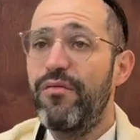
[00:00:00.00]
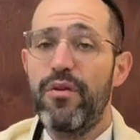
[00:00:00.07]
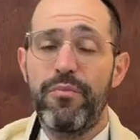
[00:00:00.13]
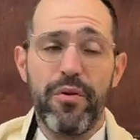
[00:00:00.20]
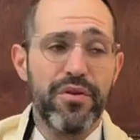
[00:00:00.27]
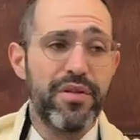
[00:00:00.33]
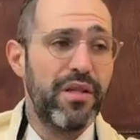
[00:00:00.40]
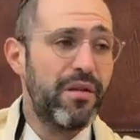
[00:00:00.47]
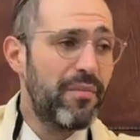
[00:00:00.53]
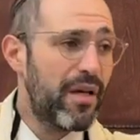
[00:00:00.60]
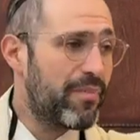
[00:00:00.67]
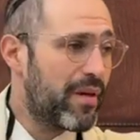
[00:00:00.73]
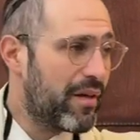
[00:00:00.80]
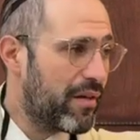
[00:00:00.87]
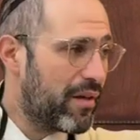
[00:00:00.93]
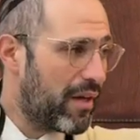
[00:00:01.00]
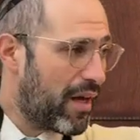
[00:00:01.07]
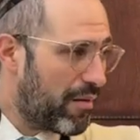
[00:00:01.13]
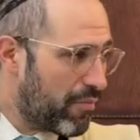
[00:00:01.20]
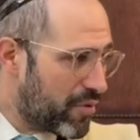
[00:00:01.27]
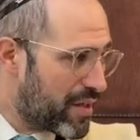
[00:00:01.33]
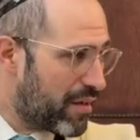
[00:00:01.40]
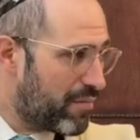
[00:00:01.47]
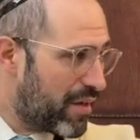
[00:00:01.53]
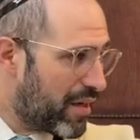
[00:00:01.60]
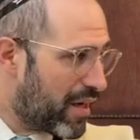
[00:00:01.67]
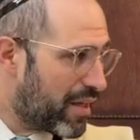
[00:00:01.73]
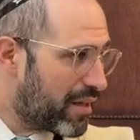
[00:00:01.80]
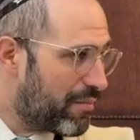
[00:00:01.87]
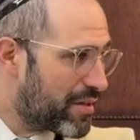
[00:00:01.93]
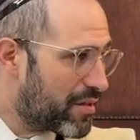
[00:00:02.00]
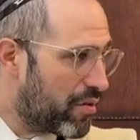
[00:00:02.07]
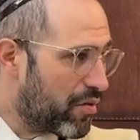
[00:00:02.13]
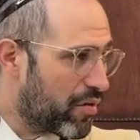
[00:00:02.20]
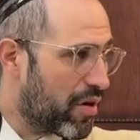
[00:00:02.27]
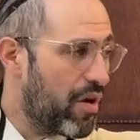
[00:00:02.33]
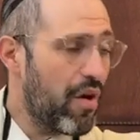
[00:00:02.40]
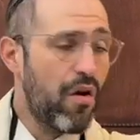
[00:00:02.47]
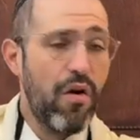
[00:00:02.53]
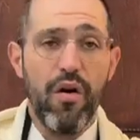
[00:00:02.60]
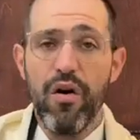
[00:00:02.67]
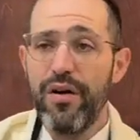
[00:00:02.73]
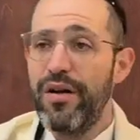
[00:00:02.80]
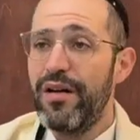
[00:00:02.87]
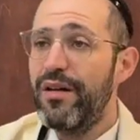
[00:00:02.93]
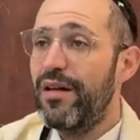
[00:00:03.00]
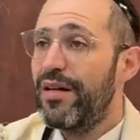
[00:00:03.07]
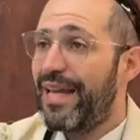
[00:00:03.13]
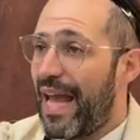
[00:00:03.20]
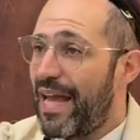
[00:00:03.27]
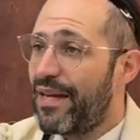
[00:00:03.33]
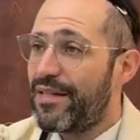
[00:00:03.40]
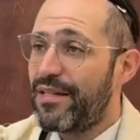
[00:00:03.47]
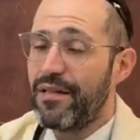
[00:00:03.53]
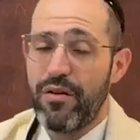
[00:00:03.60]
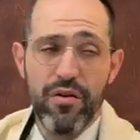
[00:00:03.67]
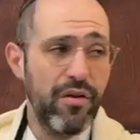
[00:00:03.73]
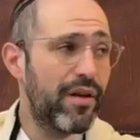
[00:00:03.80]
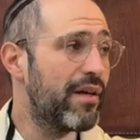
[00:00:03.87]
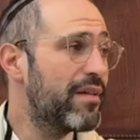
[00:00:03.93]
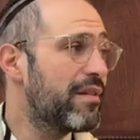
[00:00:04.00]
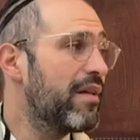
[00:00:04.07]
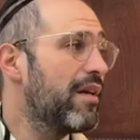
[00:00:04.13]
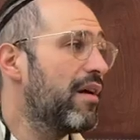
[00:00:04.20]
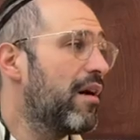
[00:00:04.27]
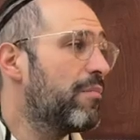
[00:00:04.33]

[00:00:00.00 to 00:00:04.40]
for a person to make Hamotzin Birkat HaMazon on cakes and cookies,